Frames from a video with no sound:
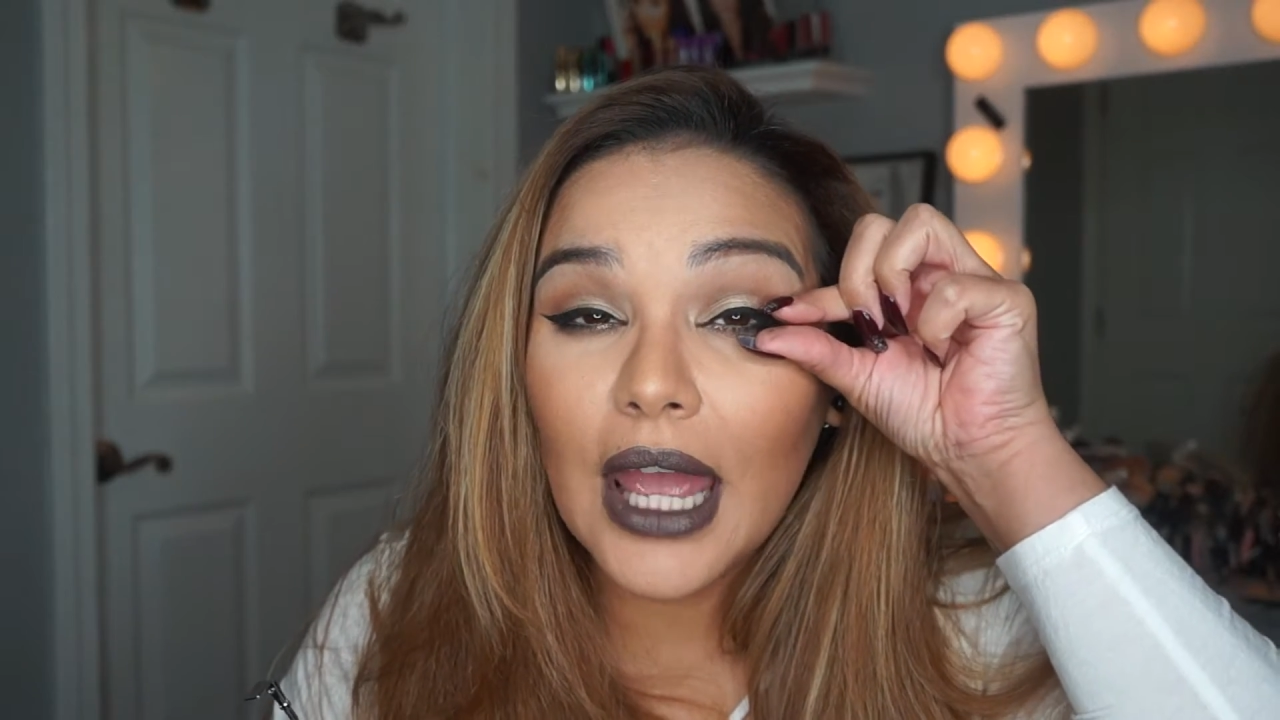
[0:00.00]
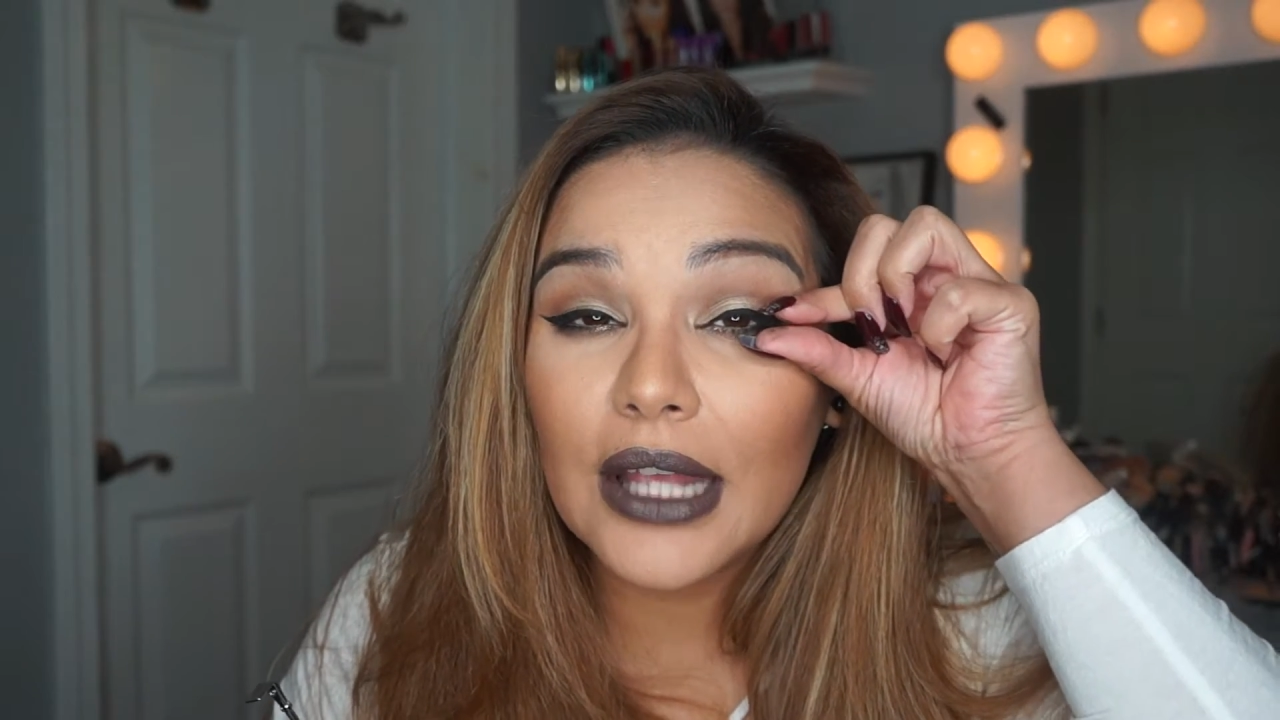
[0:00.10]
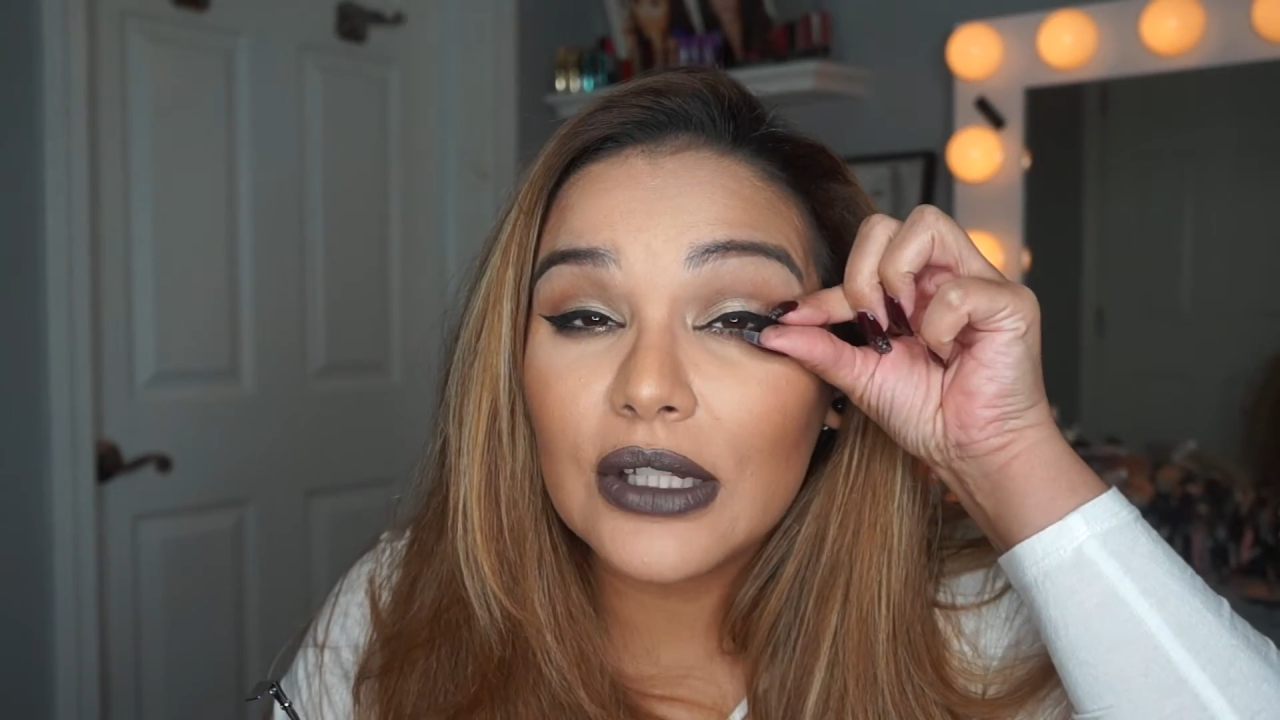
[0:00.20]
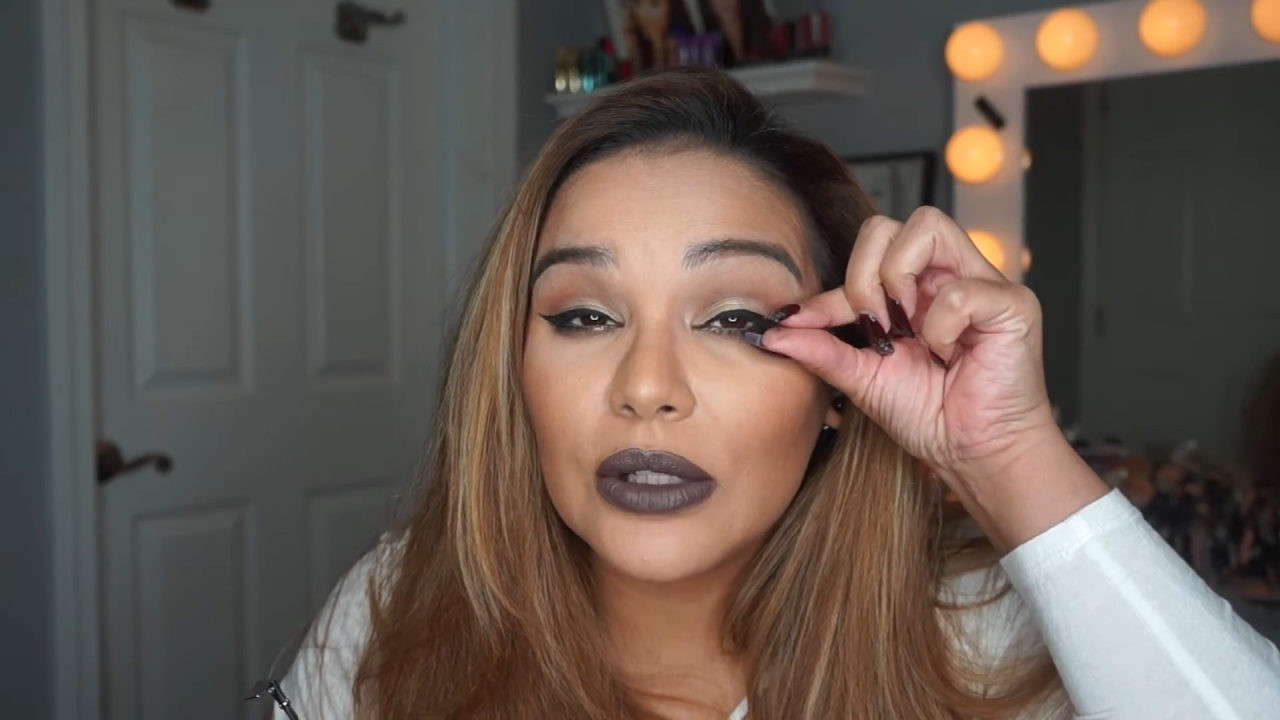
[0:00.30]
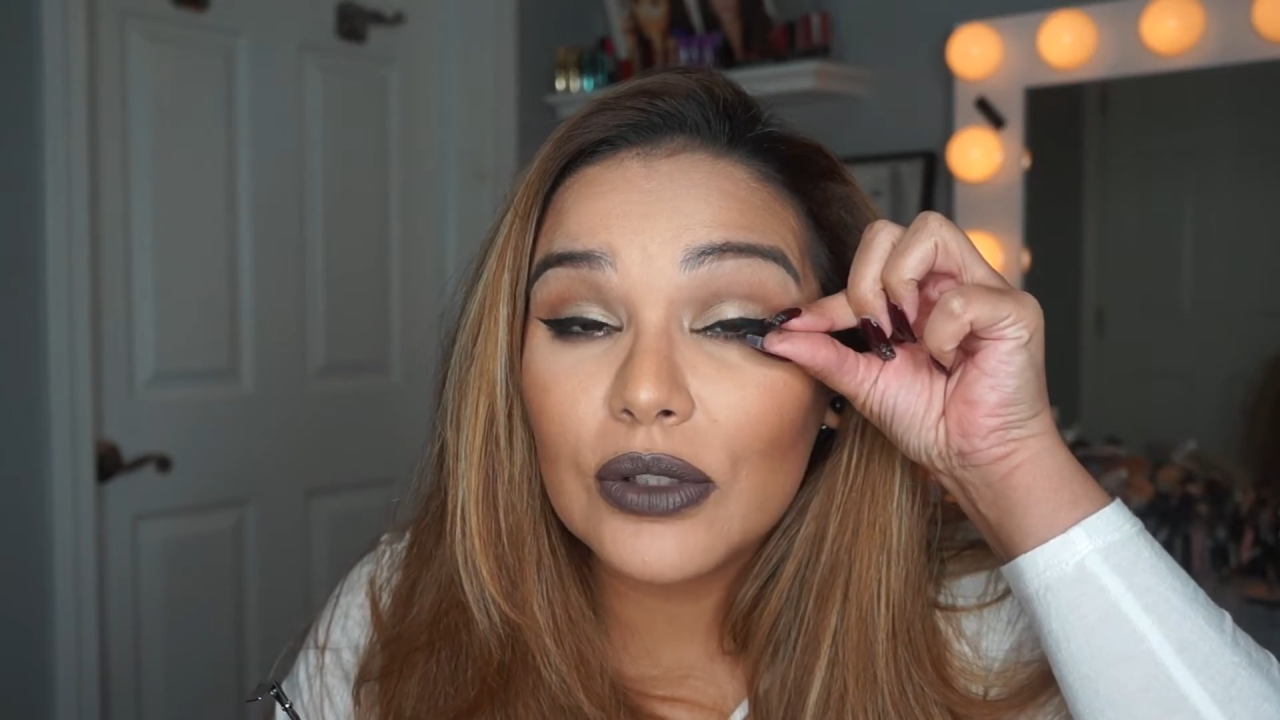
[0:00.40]

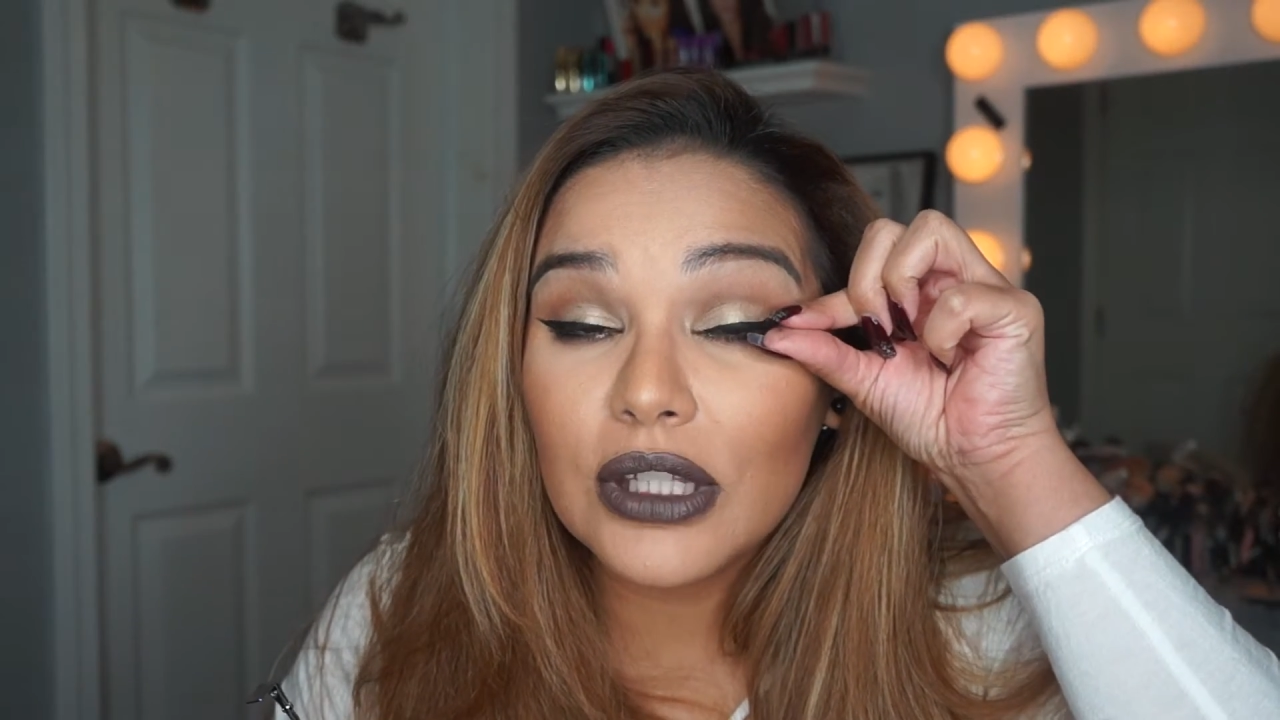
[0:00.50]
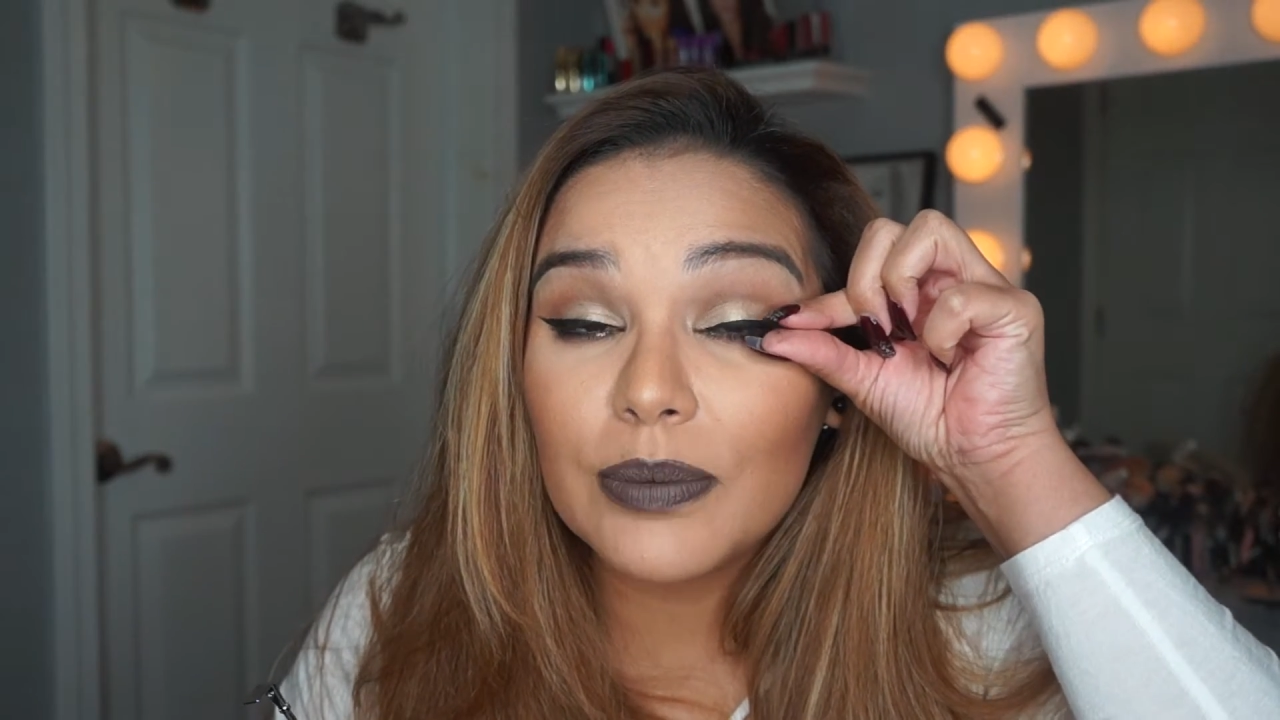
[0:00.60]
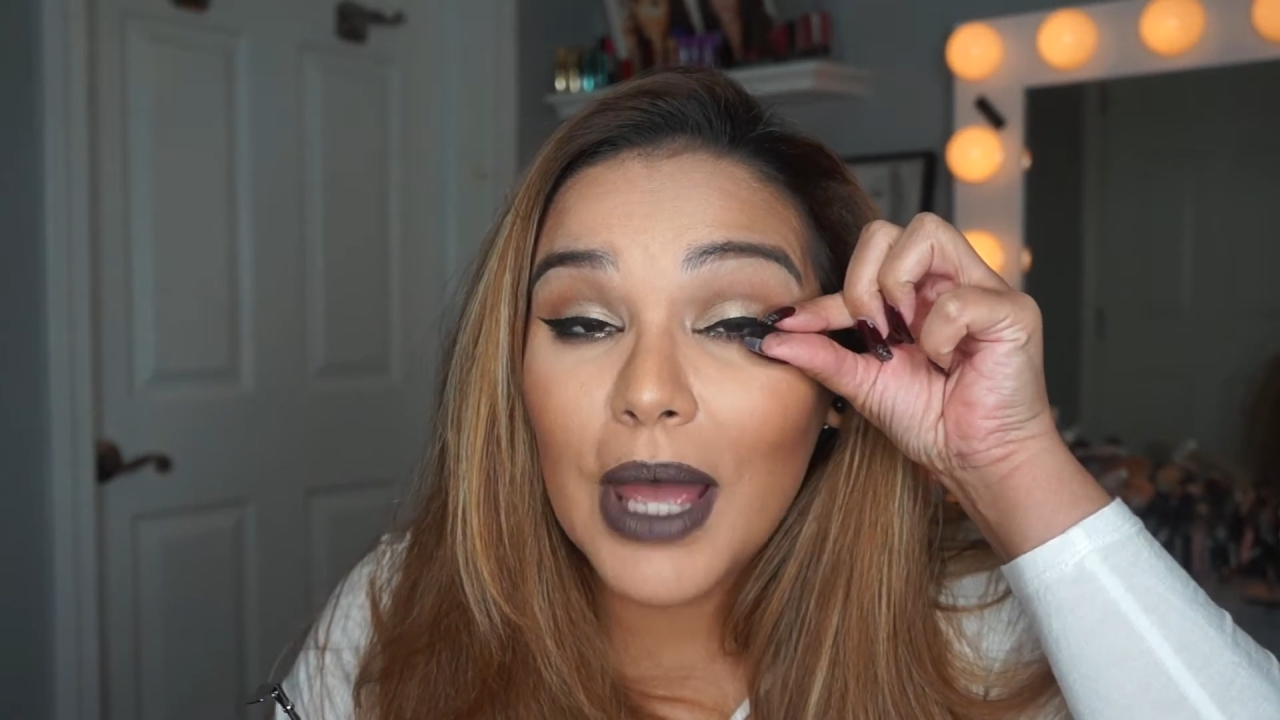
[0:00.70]
as close as